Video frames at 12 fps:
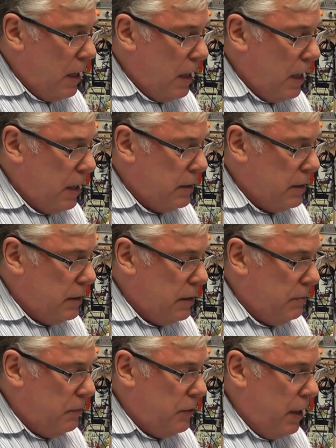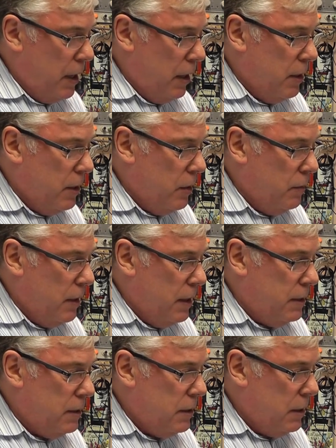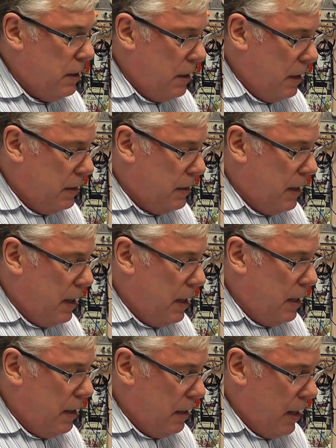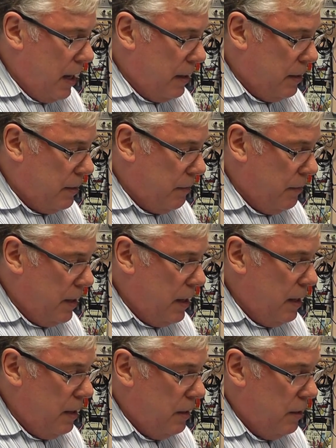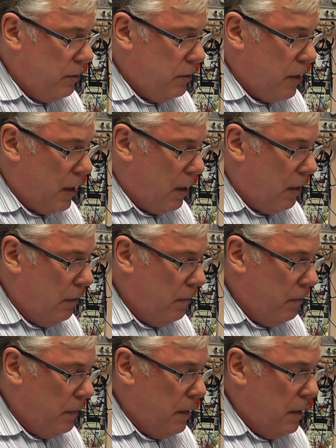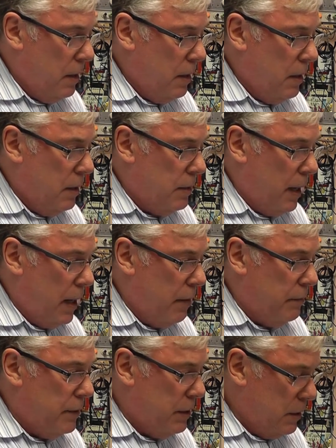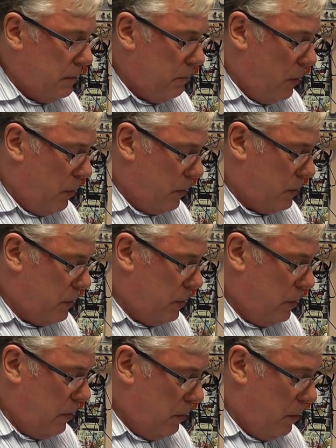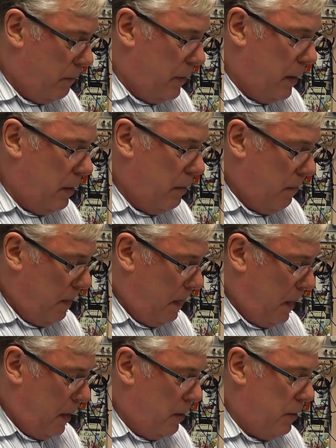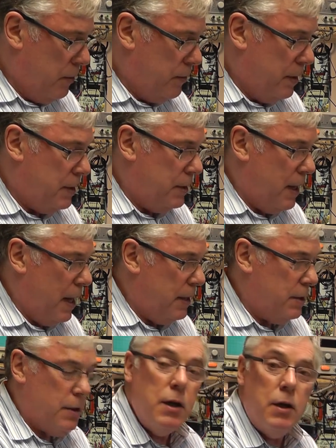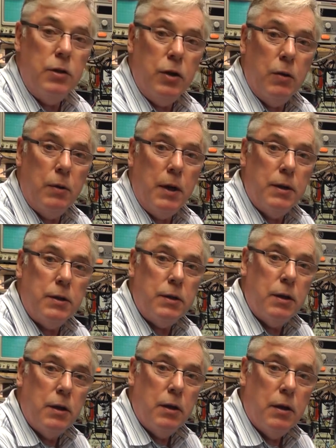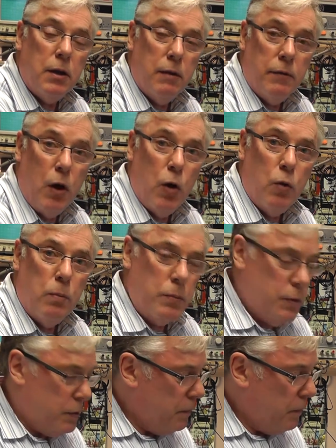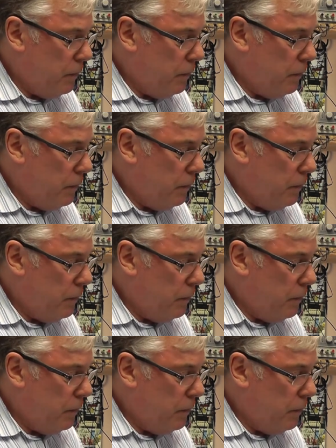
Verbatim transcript: and this particular unit is a, a three channel Decade Resistance box covering hundreds, tens and units of ohms.